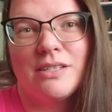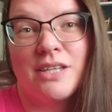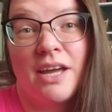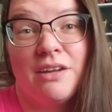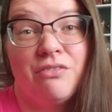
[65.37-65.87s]

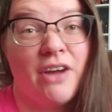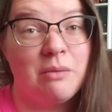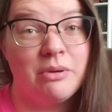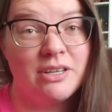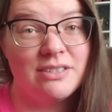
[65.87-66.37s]
dyeing
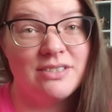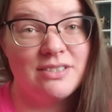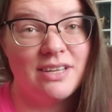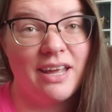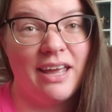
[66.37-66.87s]

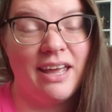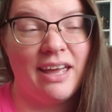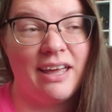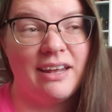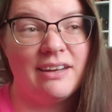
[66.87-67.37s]
fabrics
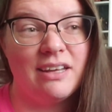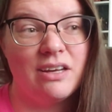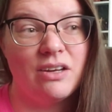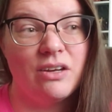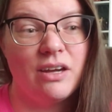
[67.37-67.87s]
and
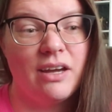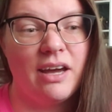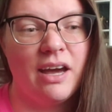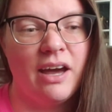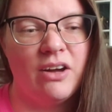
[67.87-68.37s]

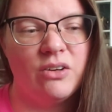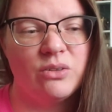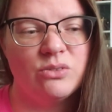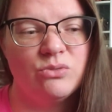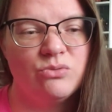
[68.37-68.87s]

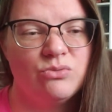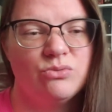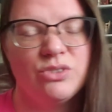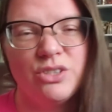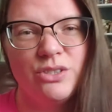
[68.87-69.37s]
how
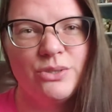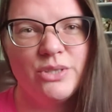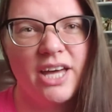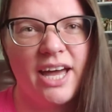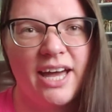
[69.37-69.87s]
to do
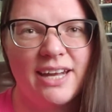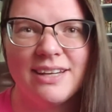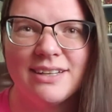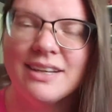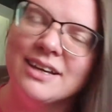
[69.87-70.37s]
that
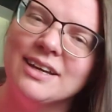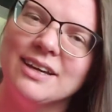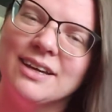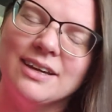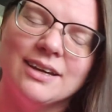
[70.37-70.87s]
and
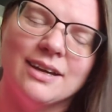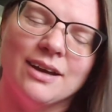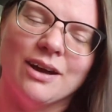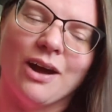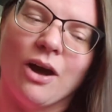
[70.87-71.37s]

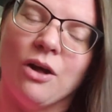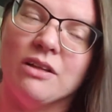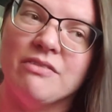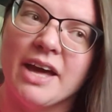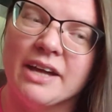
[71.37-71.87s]
all
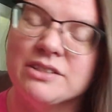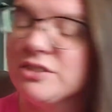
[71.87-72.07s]
of that.